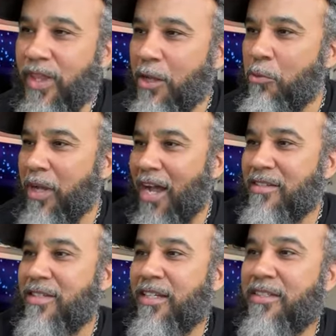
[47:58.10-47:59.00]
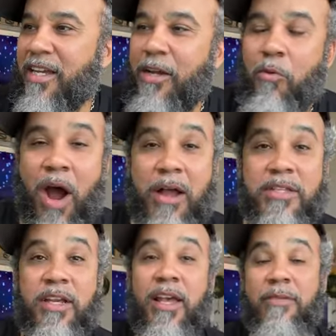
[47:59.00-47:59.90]
we got 16
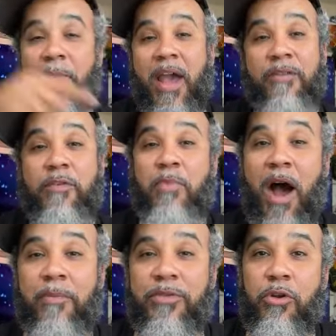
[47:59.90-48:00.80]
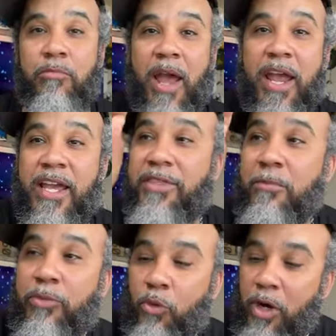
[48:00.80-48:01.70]
watching. Man, if you popping through, man, hit
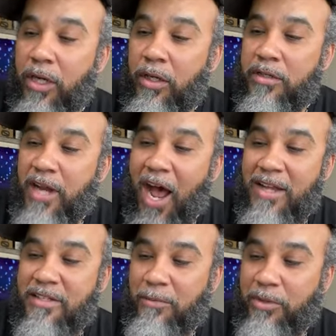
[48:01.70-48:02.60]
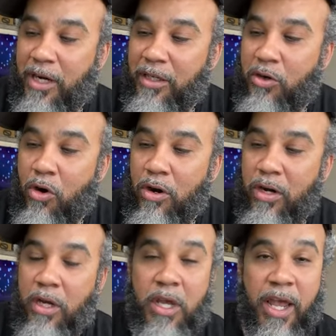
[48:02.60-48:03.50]
them three little dots up there in the
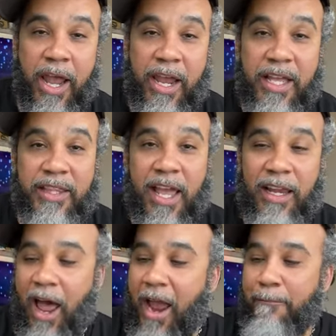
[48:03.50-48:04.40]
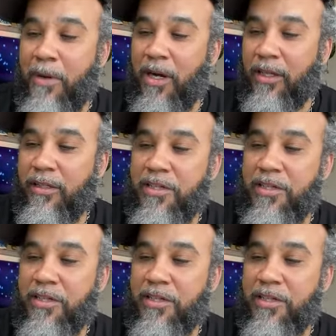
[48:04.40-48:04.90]
corner and hit that like button.